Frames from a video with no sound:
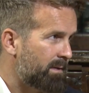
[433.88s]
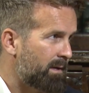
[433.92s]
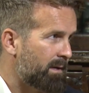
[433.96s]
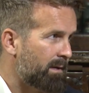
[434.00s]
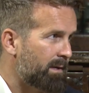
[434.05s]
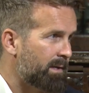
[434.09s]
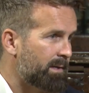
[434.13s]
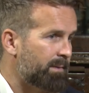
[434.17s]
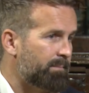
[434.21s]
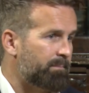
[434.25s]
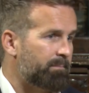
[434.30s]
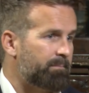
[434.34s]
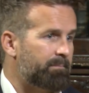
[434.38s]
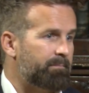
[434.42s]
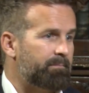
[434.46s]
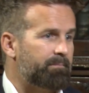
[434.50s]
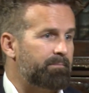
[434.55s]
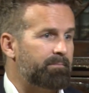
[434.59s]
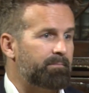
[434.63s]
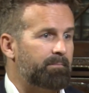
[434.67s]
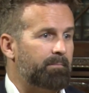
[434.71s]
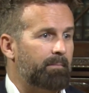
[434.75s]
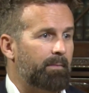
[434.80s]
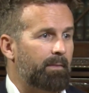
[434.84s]

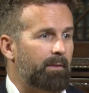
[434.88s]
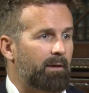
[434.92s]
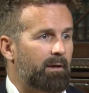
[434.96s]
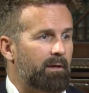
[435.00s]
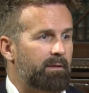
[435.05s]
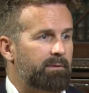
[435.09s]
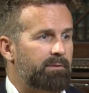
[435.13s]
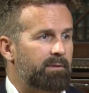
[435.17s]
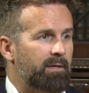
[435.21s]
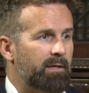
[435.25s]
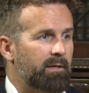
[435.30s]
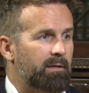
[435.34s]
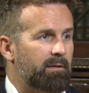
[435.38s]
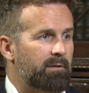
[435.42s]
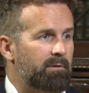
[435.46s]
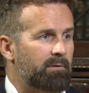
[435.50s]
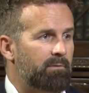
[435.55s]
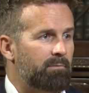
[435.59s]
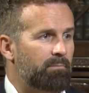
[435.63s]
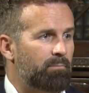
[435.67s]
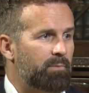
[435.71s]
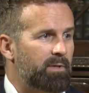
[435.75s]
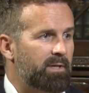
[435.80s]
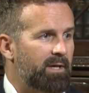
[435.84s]
I think
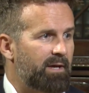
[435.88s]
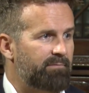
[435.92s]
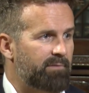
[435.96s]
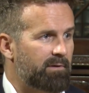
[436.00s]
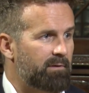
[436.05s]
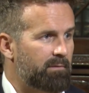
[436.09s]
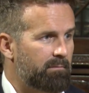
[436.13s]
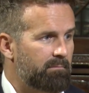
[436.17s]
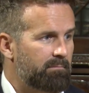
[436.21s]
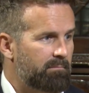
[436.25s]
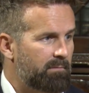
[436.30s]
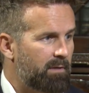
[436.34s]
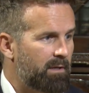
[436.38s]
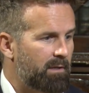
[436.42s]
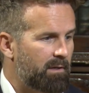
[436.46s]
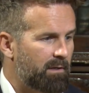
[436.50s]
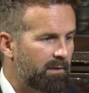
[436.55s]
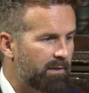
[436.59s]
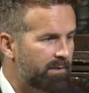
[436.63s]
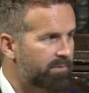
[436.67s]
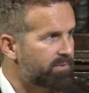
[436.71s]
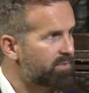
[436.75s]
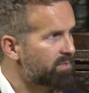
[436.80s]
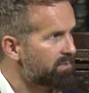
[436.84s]
we have a
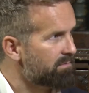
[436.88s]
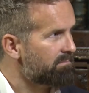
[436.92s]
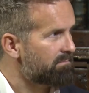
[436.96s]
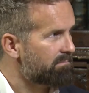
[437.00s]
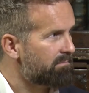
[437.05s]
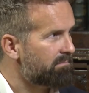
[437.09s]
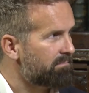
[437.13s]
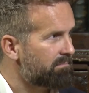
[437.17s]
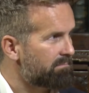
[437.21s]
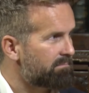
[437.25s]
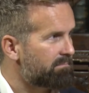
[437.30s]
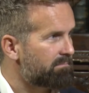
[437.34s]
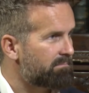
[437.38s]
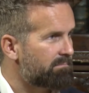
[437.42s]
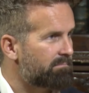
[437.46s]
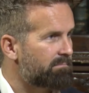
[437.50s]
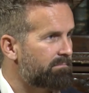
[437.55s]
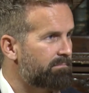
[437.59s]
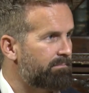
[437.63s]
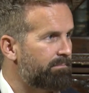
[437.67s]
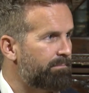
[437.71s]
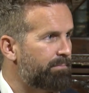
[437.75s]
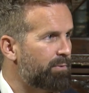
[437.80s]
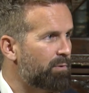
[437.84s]
large
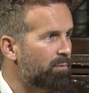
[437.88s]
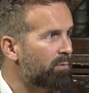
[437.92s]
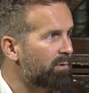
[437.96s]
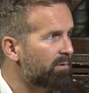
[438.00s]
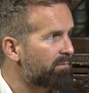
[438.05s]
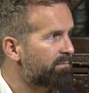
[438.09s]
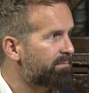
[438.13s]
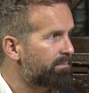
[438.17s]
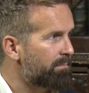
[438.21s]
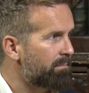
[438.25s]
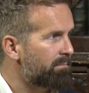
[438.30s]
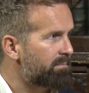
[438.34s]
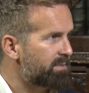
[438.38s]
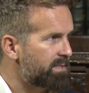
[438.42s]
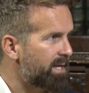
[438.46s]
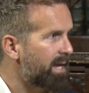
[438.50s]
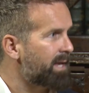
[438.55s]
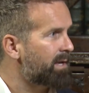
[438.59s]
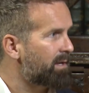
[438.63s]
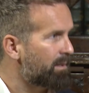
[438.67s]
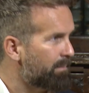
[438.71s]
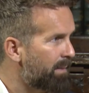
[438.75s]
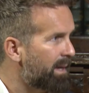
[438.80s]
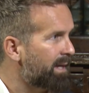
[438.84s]
pool of
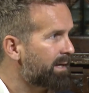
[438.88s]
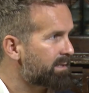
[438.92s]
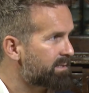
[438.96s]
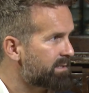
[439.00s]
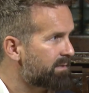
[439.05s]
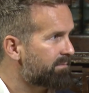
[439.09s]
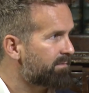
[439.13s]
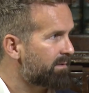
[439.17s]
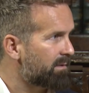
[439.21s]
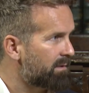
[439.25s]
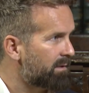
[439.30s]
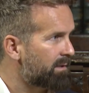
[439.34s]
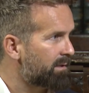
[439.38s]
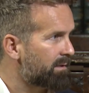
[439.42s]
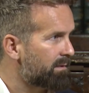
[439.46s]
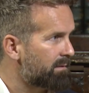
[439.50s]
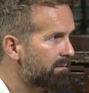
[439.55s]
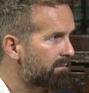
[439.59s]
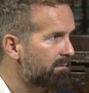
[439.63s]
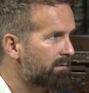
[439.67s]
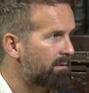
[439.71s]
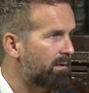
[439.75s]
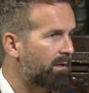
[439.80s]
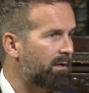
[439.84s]
taker banks, if you like,
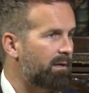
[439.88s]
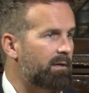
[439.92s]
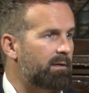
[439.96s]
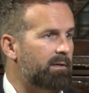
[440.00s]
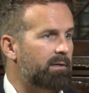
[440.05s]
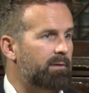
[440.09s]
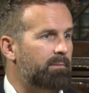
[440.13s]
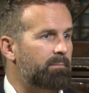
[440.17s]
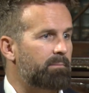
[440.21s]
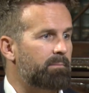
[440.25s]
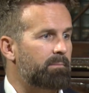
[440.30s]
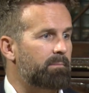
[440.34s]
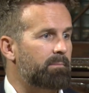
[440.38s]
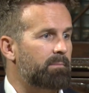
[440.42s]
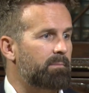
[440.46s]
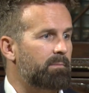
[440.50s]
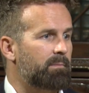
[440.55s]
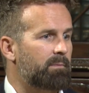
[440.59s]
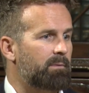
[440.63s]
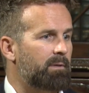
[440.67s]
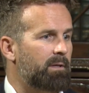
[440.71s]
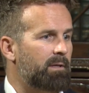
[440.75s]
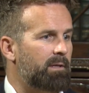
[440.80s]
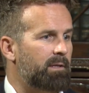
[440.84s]

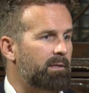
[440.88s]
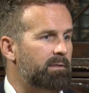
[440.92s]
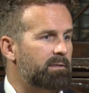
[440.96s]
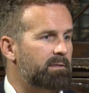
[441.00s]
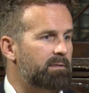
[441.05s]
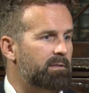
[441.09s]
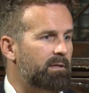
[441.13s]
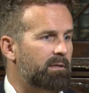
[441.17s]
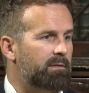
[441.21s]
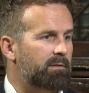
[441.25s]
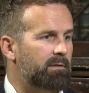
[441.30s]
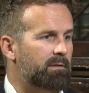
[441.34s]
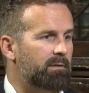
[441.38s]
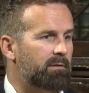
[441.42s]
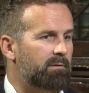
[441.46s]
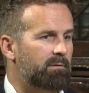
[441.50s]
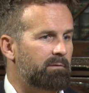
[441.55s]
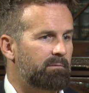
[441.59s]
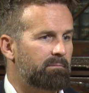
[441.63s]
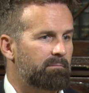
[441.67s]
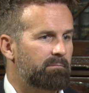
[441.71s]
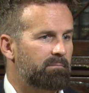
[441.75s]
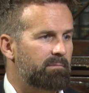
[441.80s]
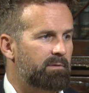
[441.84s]
and I think
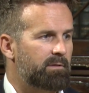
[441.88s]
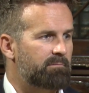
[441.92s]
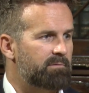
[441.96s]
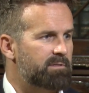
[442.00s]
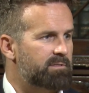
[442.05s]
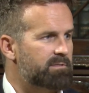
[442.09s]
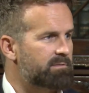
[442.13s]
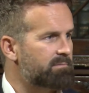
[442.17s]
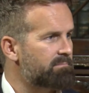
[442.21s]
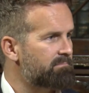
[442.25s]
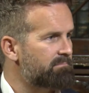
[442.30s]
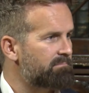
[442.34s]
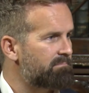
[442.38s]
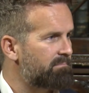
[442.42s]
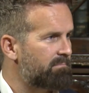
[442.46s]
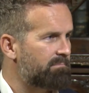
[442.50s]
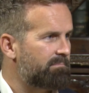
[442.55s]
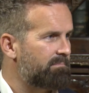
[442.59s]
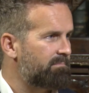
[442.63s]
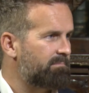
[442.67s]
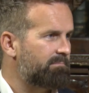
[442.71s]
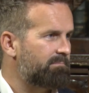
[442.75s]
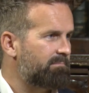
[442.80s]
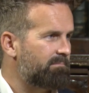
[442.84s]
there
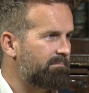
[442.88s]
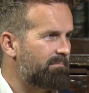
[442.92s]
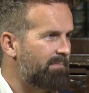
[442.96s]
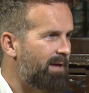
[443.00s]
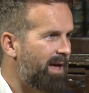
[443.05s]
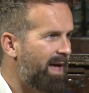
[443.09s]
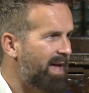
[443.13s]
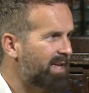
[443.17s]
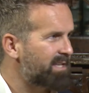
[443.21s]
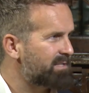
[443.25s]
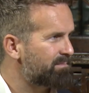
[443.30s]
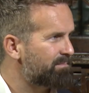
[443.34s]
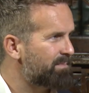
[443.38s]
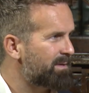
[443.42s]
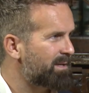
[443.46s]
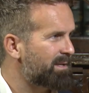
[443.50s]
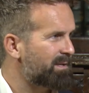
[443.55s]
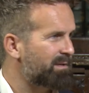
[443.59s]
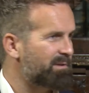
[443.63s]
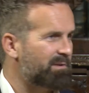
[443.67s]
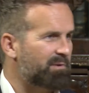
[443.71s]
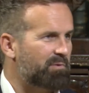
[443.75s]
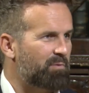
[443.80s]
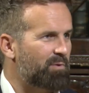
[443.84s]
has
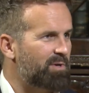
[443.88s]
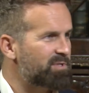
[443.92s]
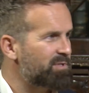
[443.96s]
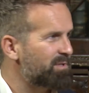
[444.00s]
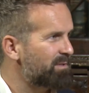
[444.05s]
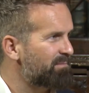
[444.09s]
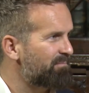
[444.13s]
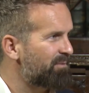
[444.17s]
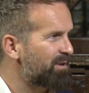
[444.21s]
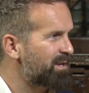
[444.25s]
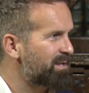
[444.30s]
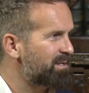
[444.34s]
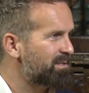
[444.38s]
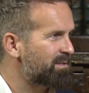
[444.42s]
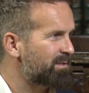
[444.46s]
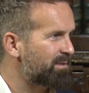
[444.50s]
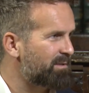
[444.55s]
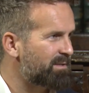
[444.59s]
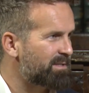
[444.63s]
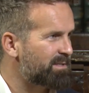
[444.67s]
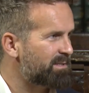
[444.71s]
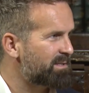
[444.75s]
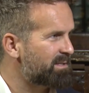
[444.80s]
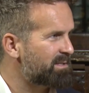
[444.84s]
been a question raised.
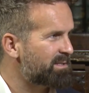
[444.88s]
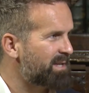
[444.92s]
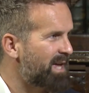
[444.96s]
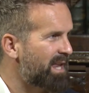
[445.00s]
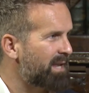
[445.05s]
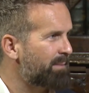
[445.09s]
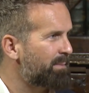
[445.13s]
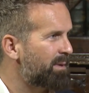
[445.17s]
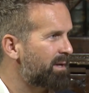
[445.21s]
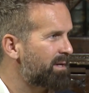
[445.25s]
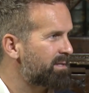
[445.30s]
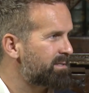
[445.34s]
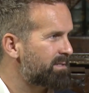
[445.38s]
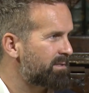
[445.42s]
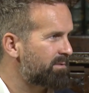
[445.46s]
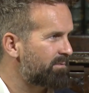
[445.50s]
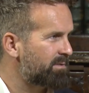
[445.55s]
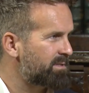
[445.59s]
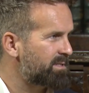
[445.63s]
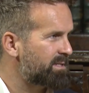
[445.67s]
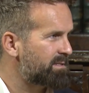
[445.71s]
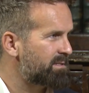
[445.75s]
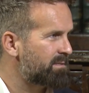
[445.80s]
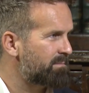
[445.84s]
Is this cannibalising your
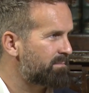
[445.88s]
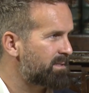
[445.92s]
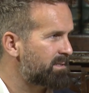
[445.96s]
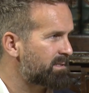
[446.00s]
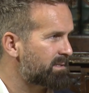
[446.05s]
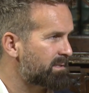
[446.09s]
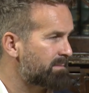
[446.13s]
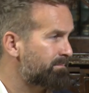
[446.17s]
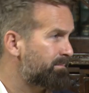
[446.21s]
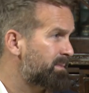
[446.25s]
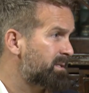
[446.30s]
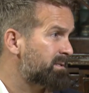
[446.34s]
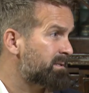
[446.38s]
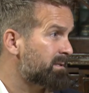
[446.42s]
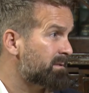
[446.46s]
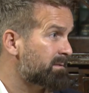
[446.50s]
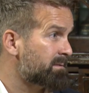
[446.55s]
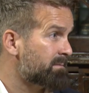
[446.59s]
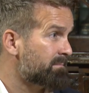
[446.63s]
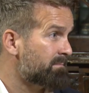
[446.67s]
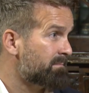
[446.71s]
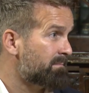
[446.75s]
existing business?